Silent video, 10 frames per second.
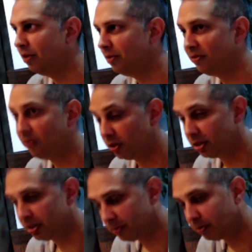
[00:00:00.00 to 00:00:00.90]
it when we
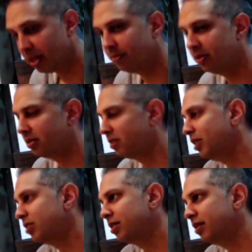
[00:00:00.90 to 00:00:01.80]
first kind of put those
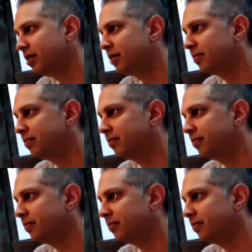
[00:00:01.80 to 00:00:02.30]
features in there.